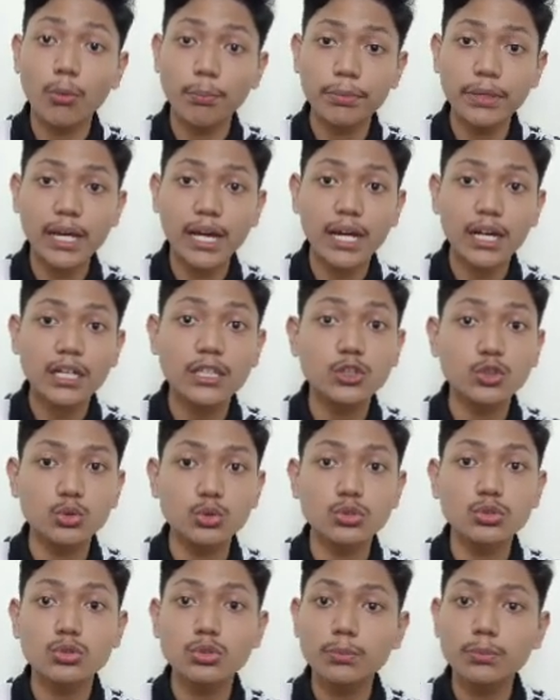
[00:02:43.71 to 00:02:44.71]
OPR
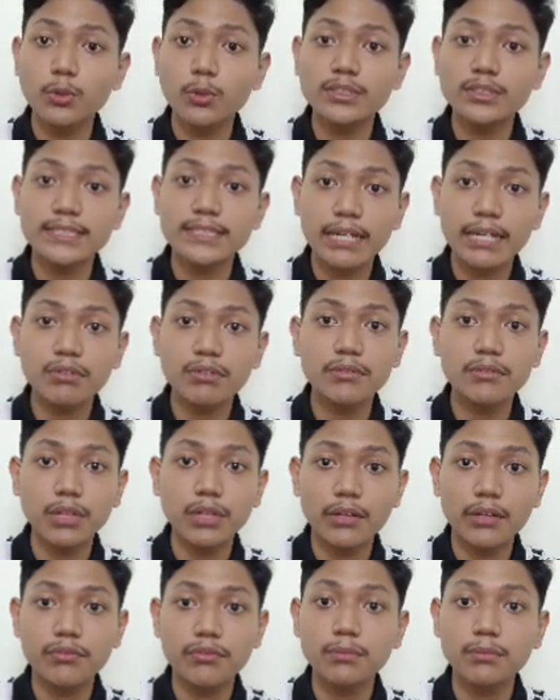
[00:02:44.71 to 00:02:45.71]
to
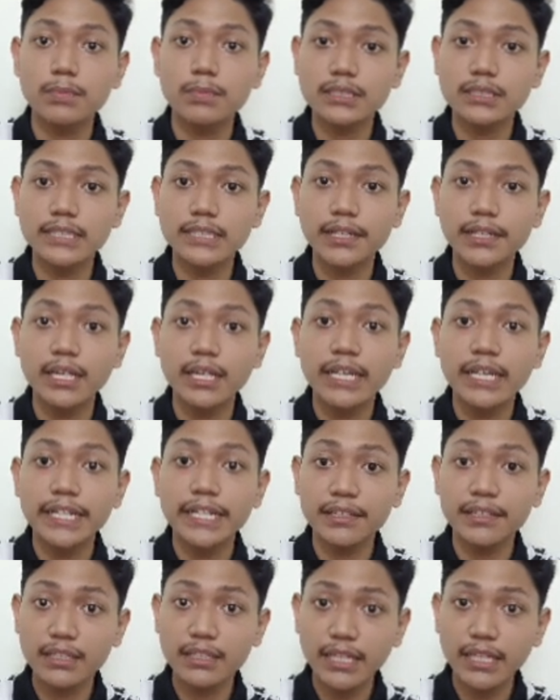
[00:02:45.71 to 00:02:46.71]
2.75%
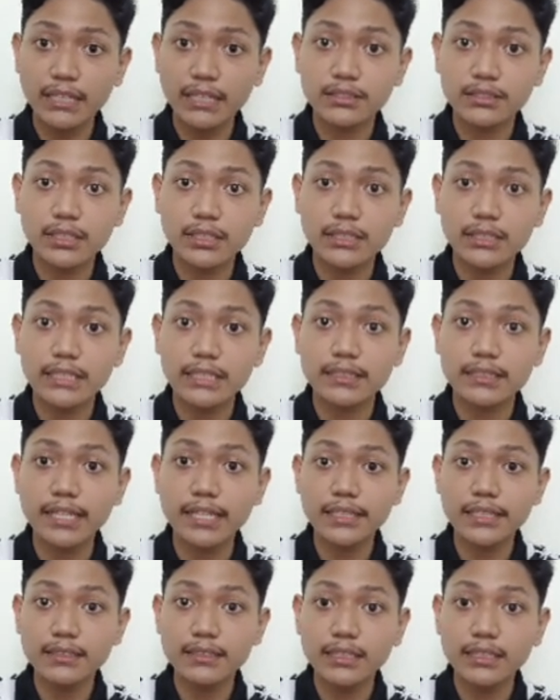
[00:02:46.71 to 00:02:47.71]
indicates the
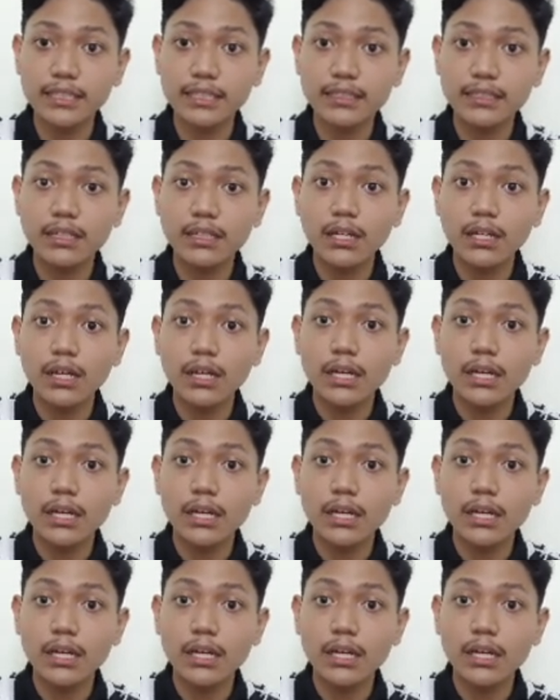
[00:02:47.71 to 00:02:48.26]
tightening